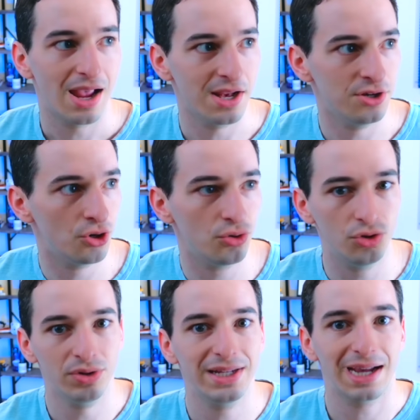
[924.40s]
a new
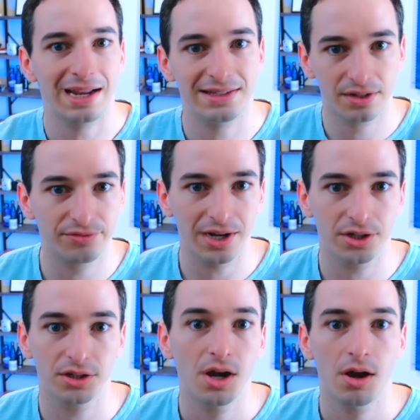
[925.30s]
unique
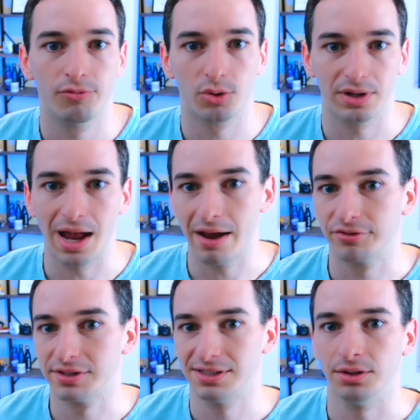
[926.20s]
identifier for
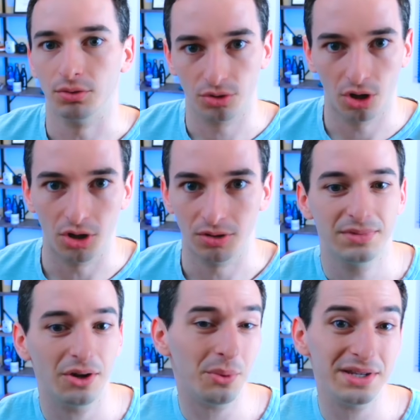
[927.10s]
every single call.
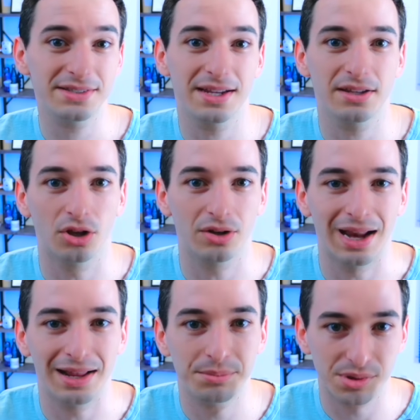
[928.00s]
Now I want to take a look
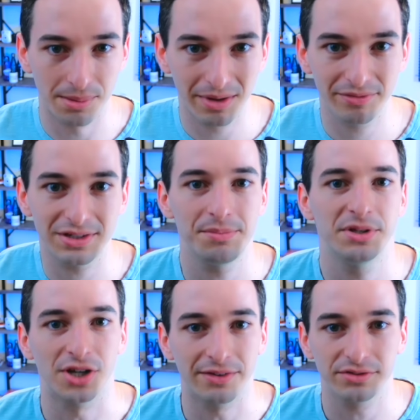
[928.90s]
at a primitive type
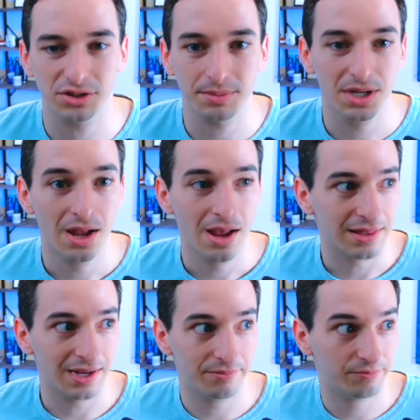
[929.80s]
in JavaScript
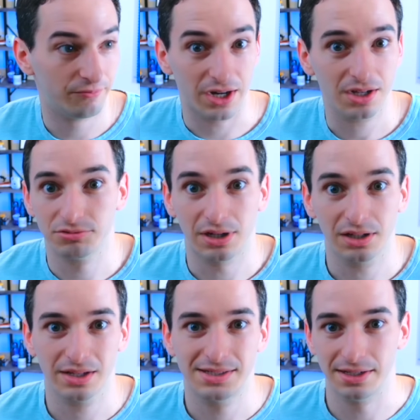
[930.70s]
that I very
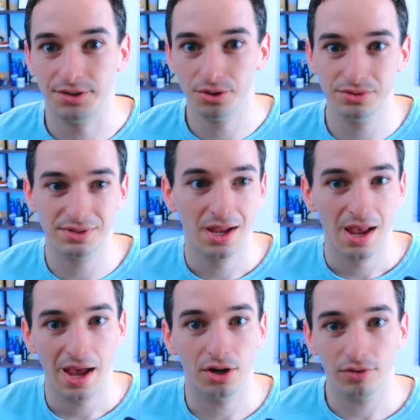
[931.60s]
rarely see used,
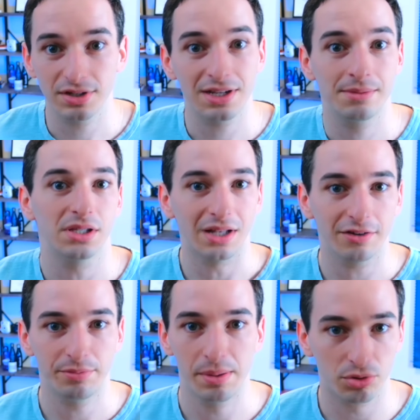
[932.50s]
and oftentimes a lot
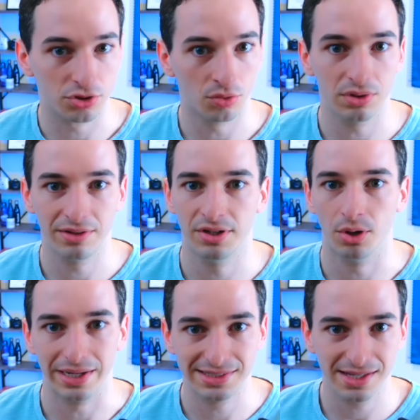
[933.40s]
of people don't even
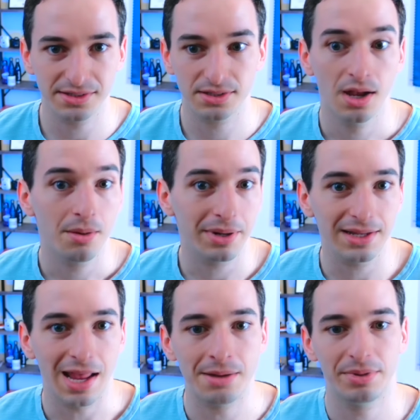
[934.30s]
know it exists, but it
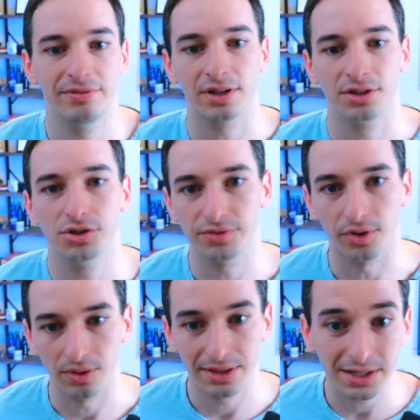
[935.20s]
can be very
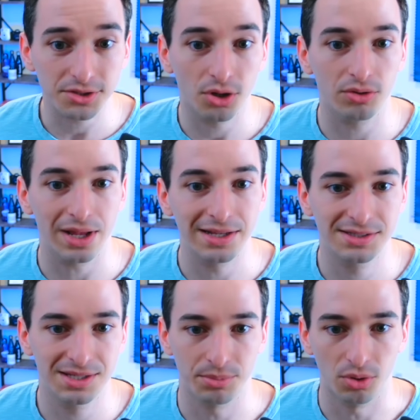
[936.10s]
useful, and that's called a
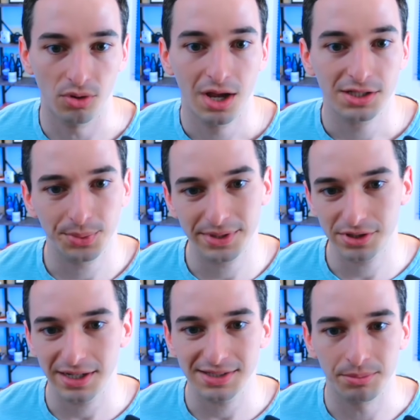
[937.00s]
symbol. So we
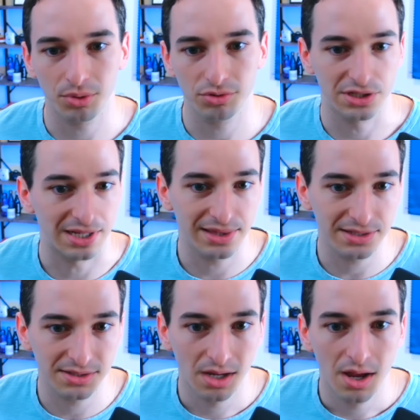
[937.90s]
create a symbol just like
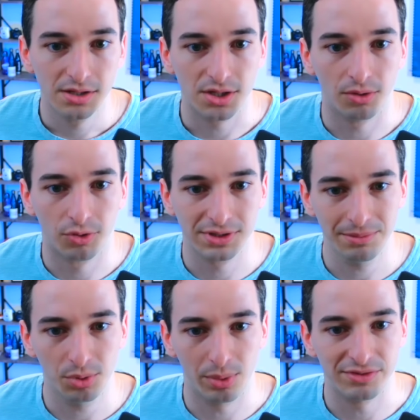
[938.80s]
this. So for
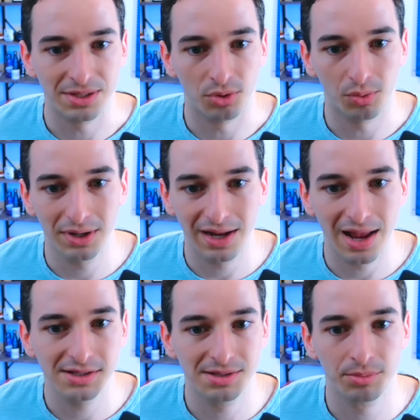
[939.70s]
example, we have symbol one
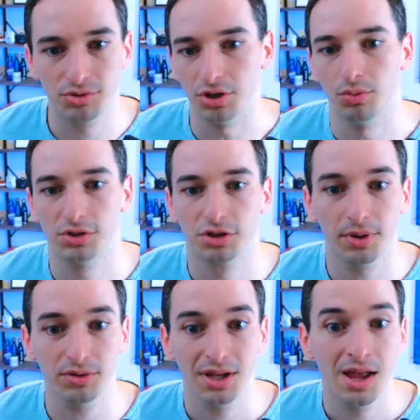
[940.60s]
and symbol two, which are
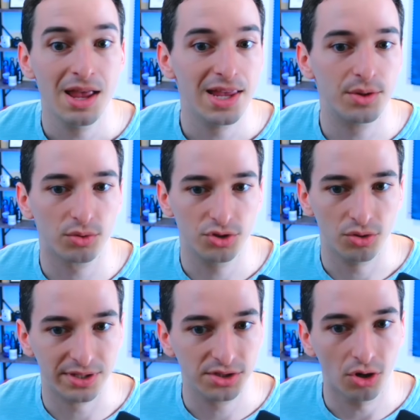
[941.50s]
both equal to
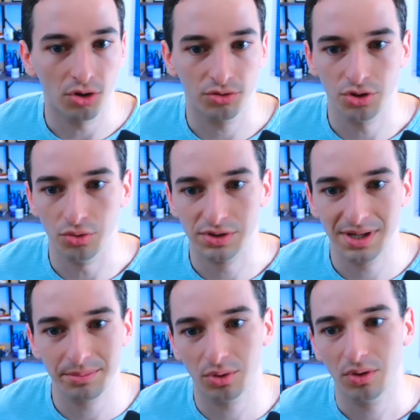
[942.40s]
this call to
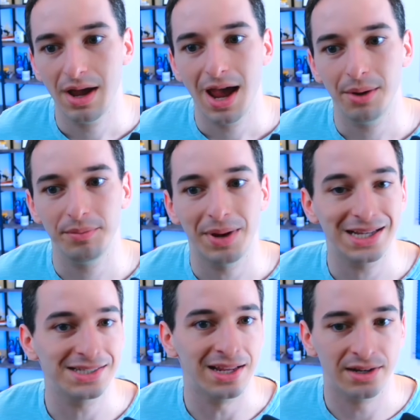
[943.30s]
symbol, and we
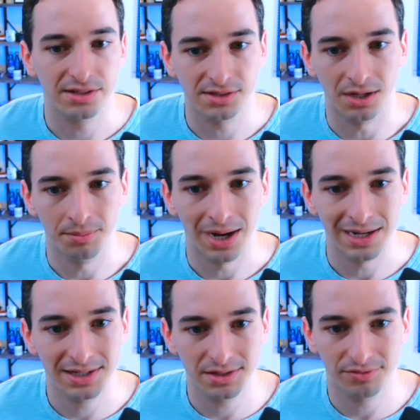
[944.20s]
pass in some
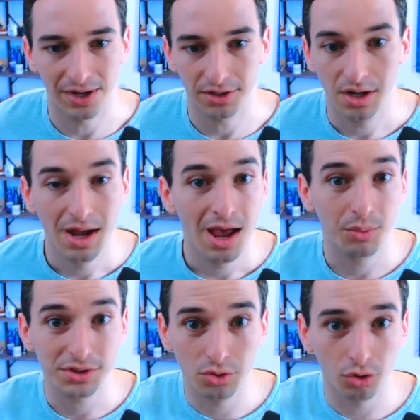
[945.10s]
identifier. And
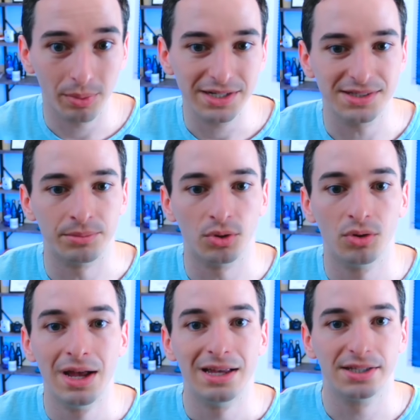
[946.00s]
what's cool about a symbol
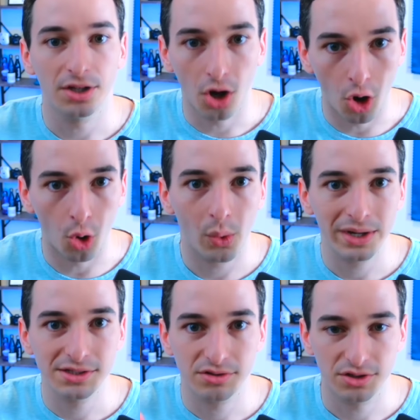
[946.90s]
is it
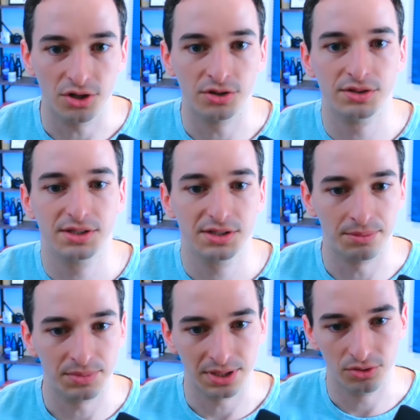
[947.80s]
always returns
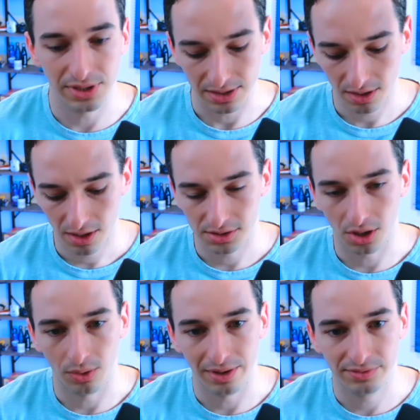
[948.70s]
something unique.
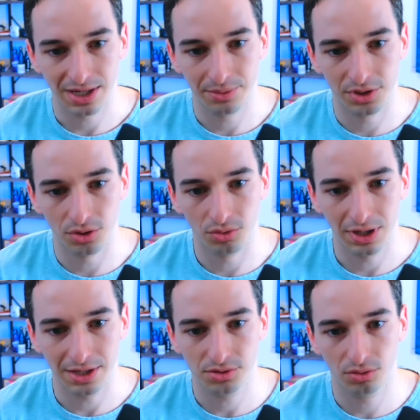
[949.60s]
So if say we do
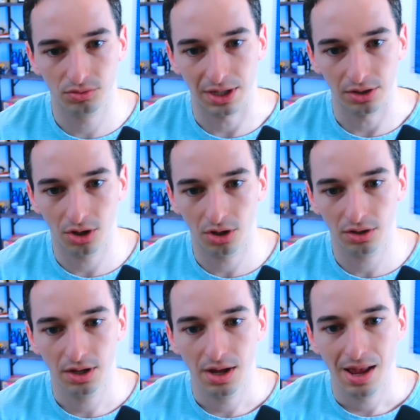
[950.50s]

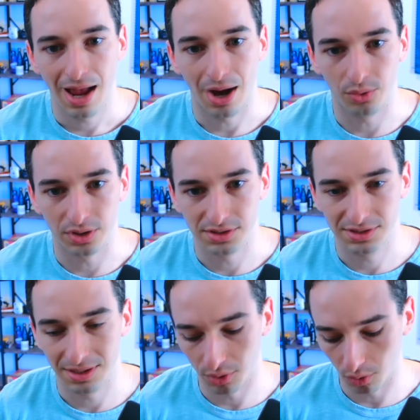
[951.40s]
console.log our
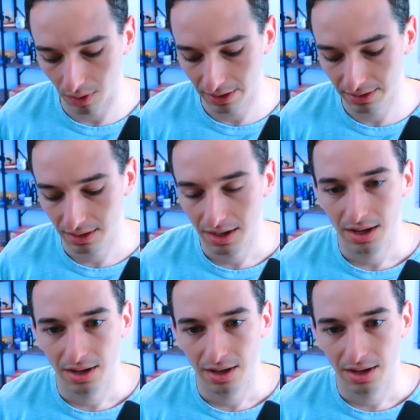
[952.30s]
symbol one,